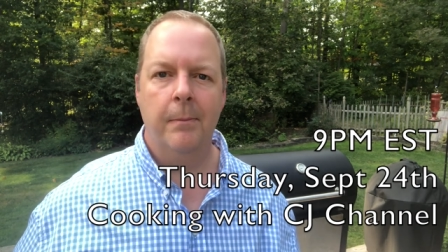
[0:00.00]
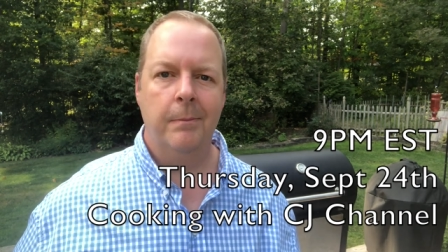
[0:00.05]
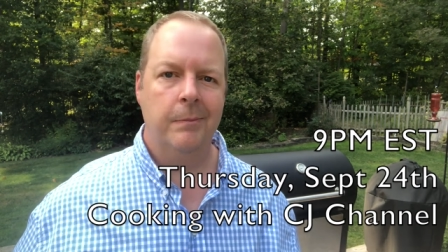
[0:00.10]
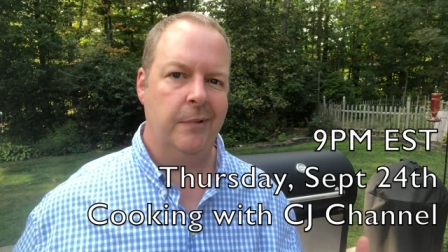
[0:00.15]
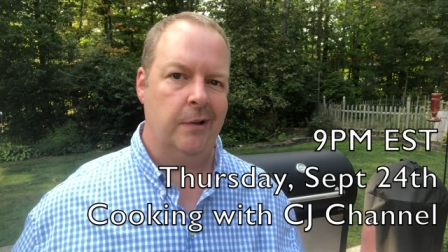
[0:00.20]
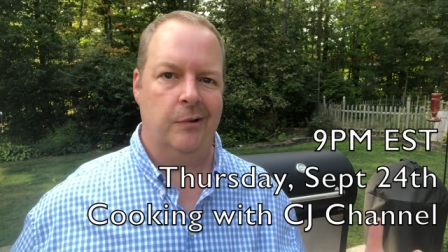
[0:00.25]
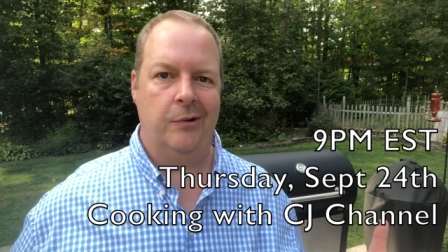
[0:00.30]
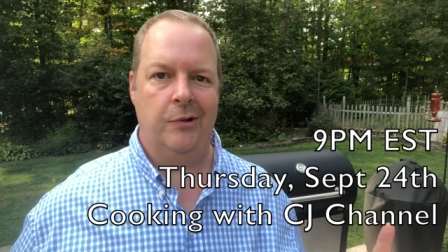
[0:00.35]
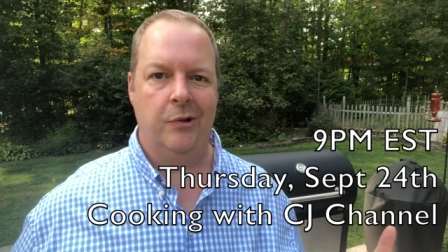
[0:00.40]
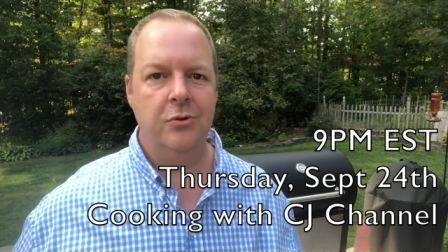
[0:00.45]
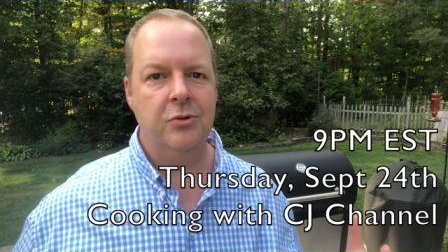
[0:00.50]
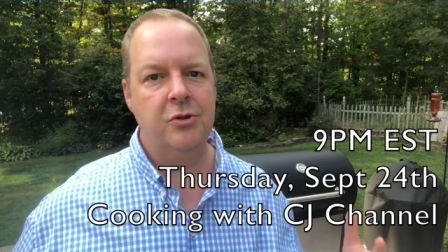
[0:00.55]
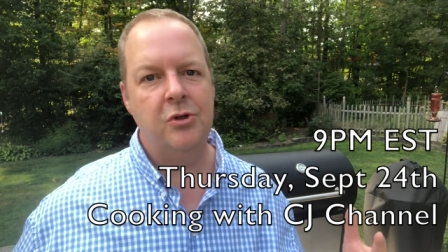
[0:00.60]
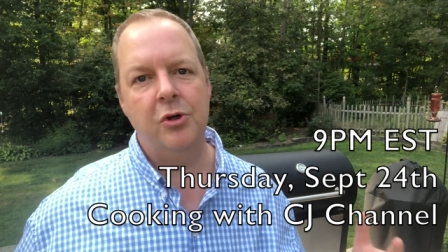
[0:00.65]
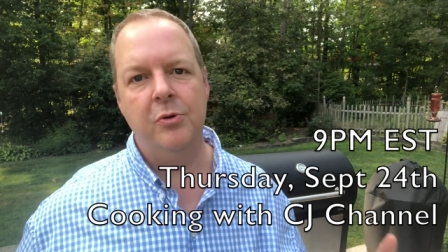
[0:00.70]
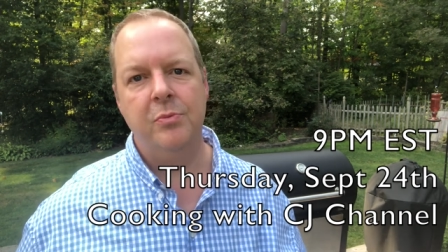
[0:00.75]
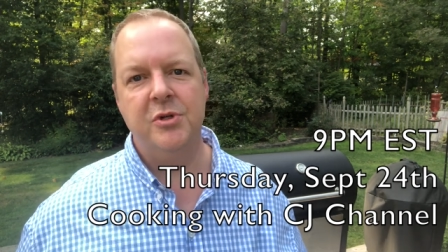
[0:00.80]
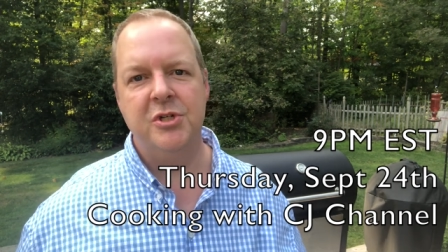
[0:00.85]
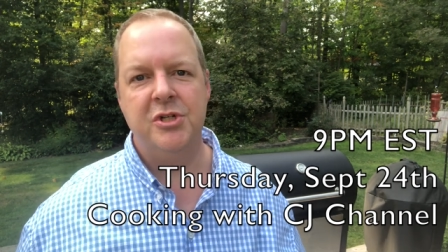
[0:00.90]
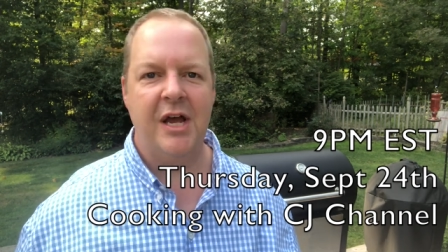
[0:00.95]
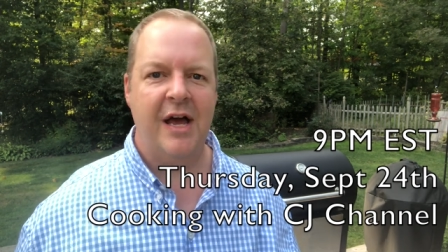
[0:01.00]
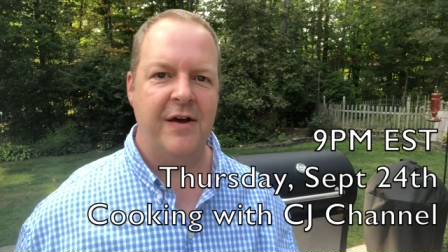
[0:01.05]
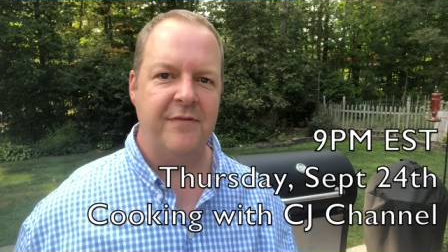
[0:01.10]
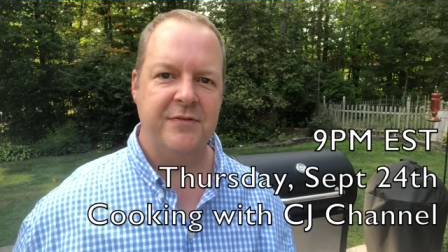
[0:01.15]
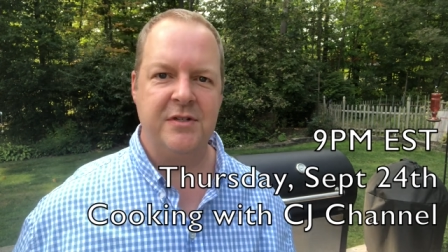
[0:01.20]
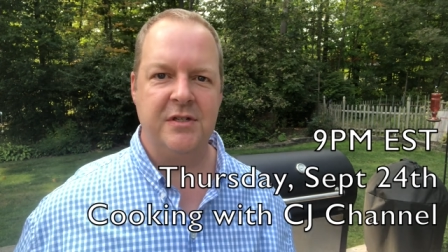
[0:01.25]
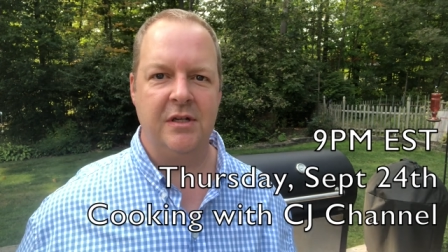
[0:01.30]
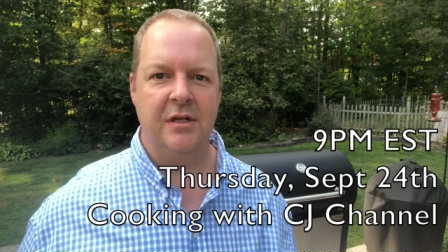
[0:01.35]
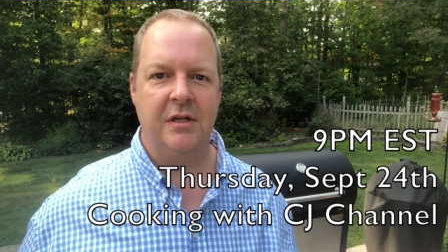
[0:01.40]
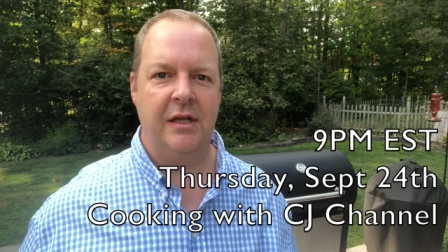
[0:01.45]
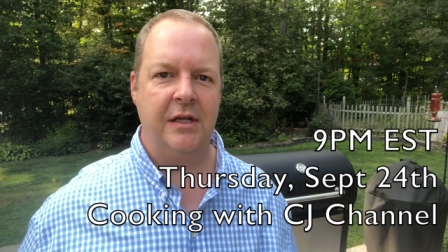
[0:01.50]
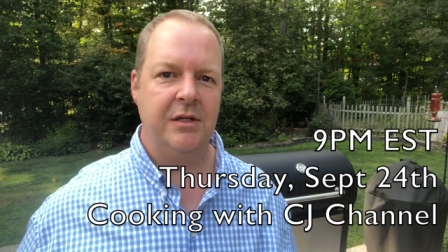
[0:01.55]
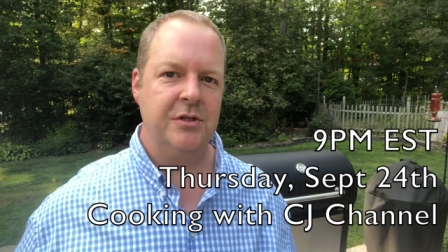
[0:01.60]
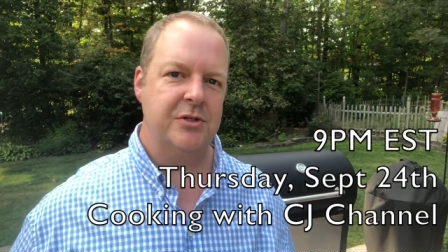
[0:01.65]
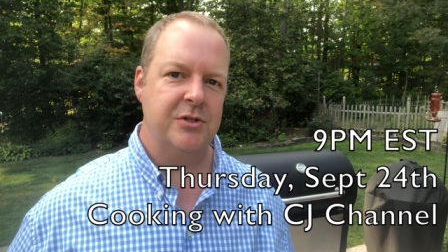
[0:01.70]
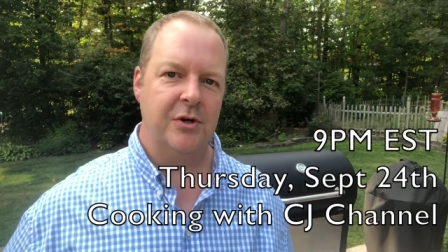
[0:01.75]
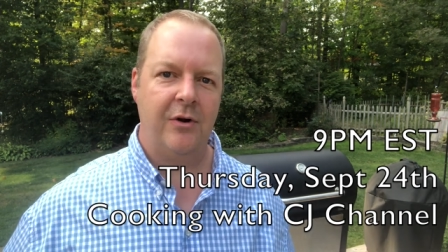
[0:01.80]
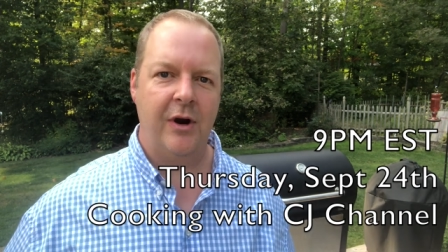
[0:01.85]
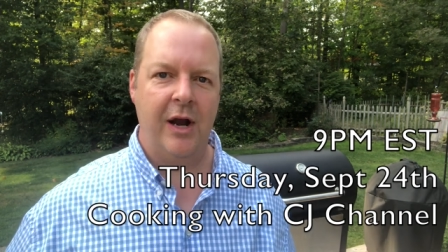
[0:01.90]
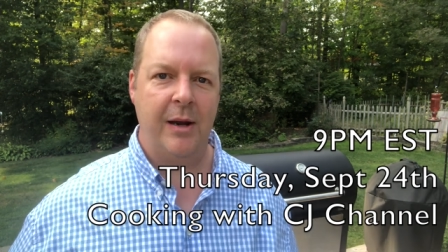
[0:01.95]
you know YouTube chefs and
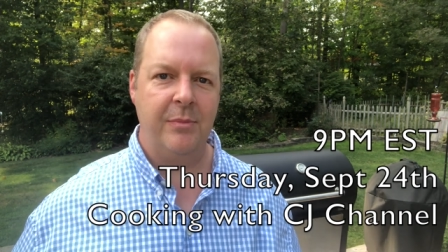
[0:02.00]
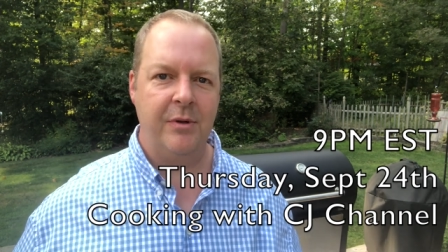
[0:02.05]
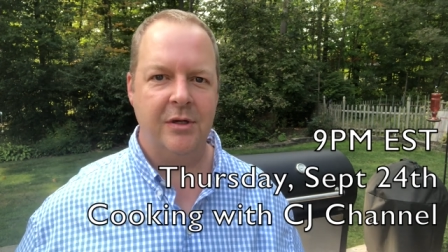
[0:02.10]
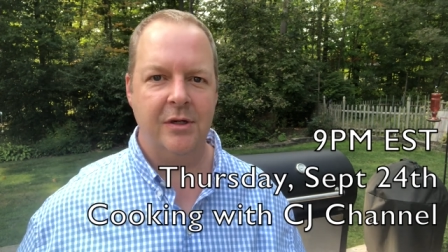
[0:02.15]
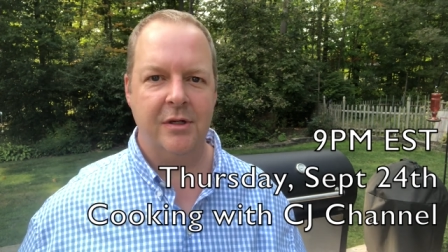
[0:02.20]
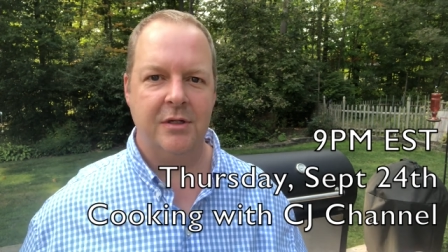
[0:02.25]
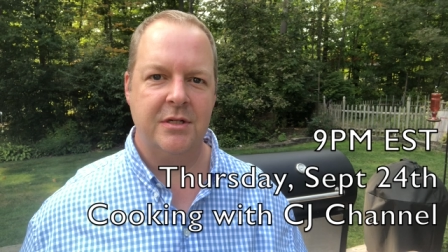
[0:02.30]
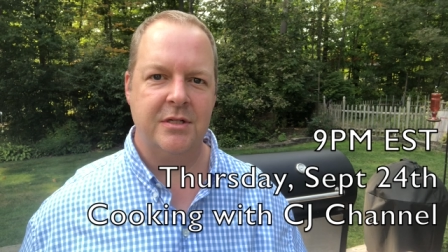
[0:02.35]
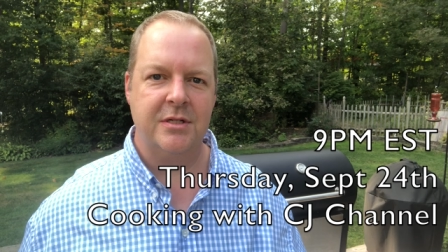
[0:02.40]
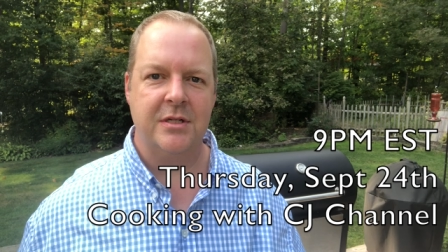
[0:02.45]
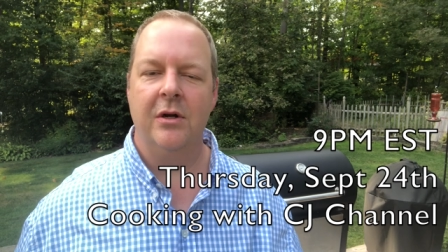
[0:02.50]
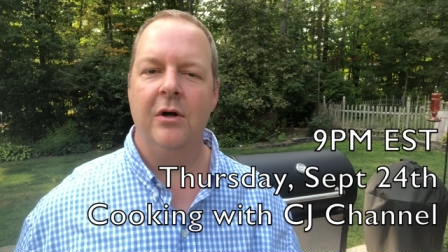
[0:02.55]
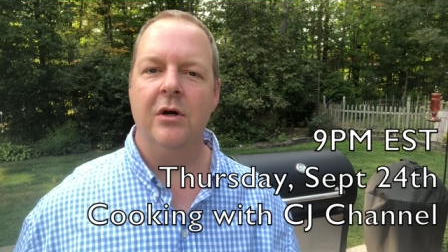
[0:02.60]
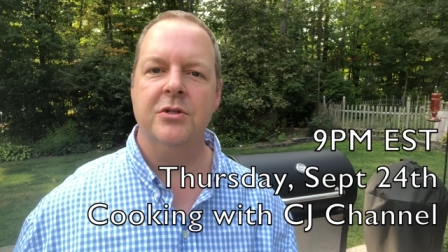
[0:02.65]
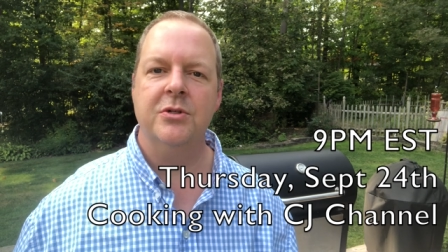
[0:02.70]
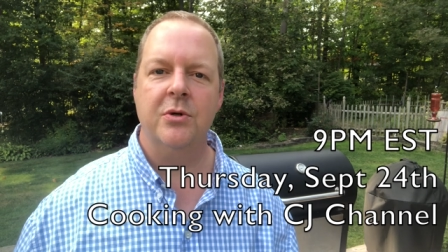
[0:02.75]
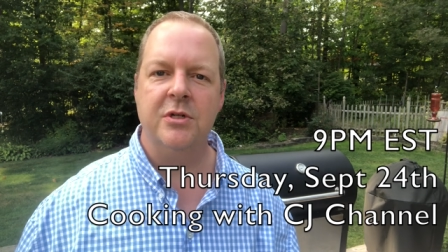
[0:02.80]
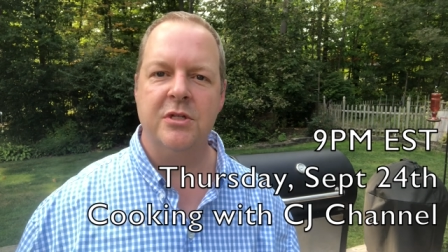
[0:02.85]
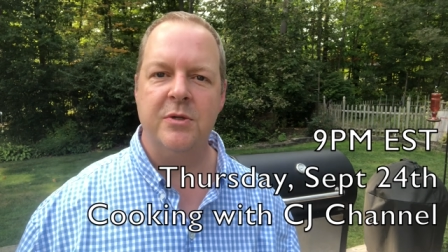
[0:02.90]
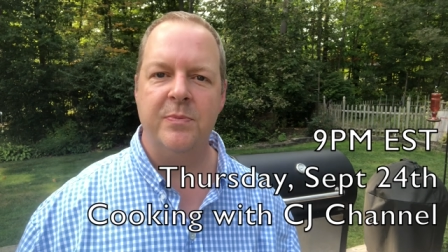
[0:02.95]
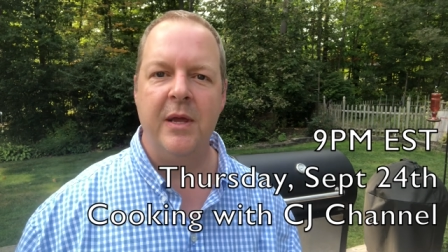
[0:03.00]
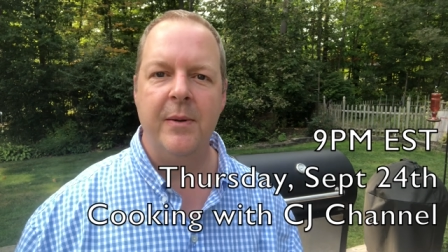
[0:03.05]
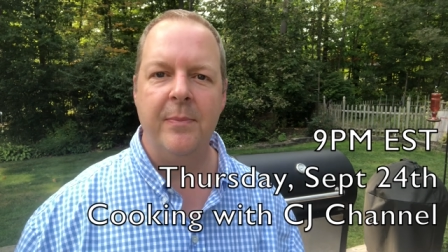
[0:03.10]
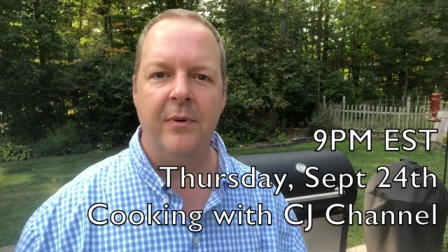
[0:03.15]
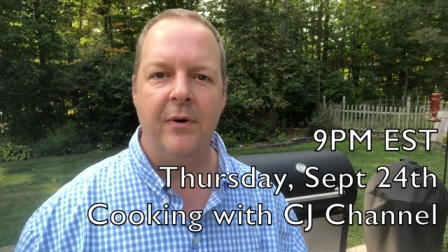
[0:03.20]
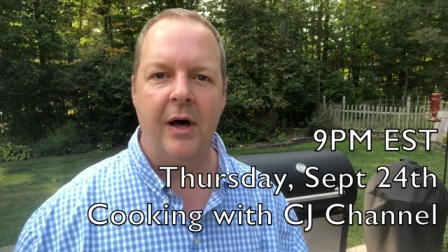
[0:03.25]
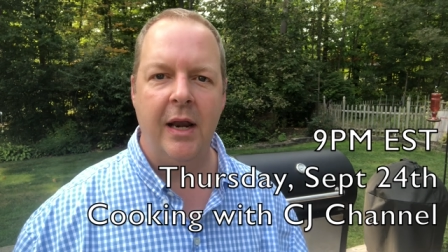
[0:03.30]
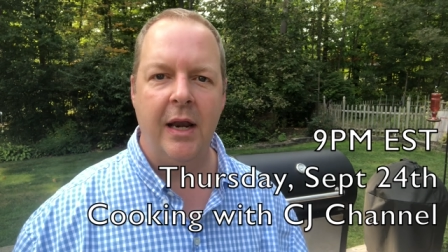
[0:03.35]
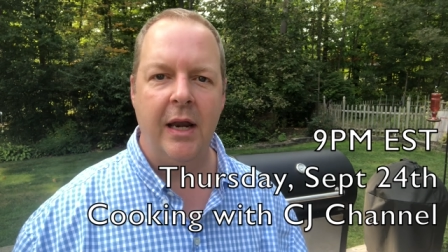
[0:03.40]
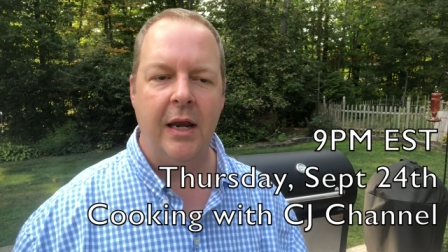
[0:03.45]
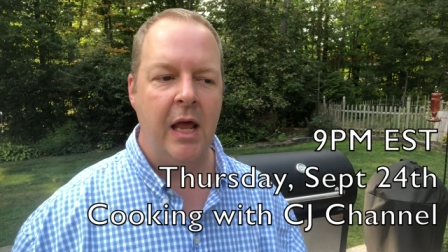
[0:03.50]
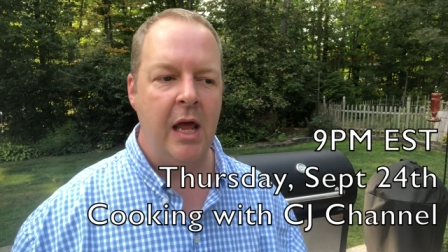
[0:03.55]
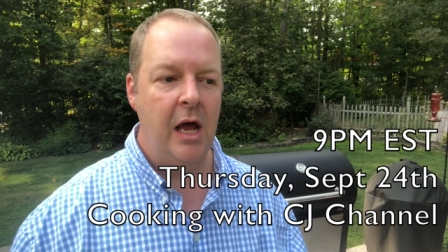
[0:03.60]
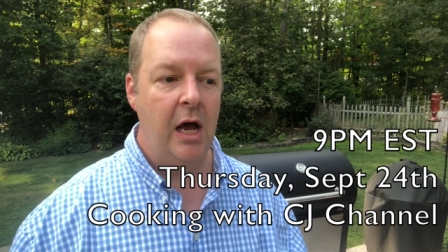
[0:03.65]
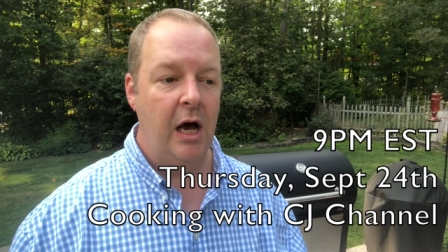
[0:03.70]
Instagram cooks and all sorts of people on it.